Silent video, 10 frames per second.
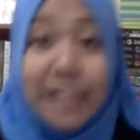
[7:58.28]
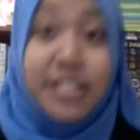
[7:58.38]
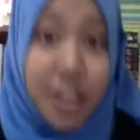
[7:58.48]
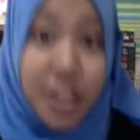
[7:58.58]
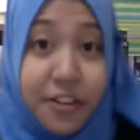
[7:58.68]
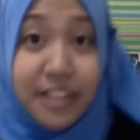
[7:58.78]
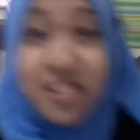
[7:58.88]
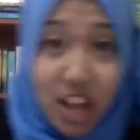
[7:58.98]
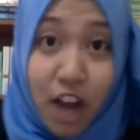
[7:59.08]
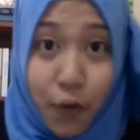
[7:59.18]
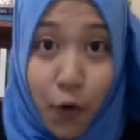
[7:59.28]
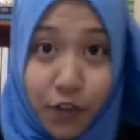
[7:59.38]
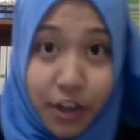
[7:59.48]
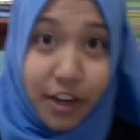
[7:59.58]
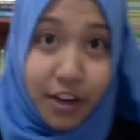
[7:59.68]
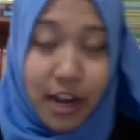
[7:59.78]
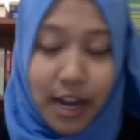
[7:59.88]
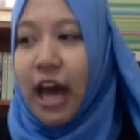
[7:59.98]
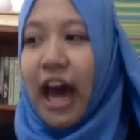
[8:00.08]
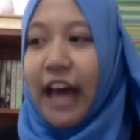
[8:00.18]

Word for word: Serious stuff over here, guys. I